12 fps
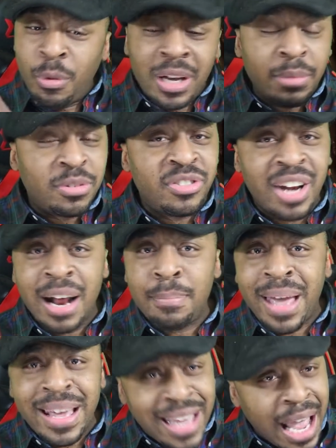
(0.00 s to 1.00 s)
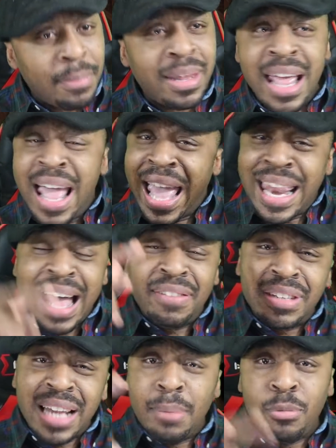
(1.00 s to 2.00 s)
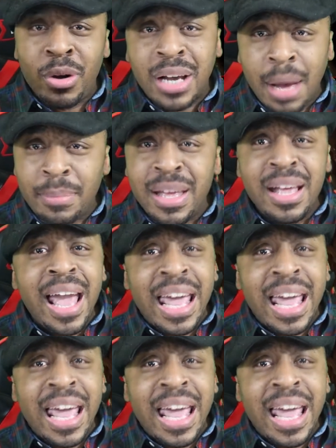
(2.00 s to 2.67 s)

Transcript: welcome to Chariot Man Gaming and I have a lot more coming